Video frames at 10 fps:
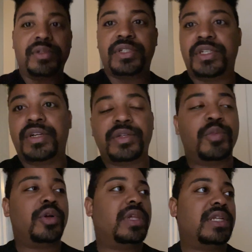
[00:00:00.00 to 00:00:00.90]
should turn
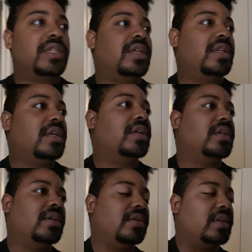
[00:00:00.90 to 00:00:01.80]
more lights on.
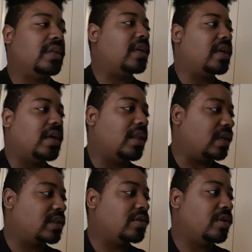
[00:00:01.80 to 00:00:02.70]
Hold on.
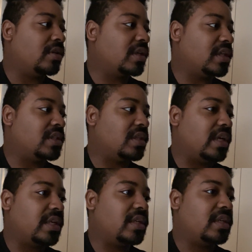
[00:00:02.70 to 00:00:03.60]
Alexa, turn on the kitchen light.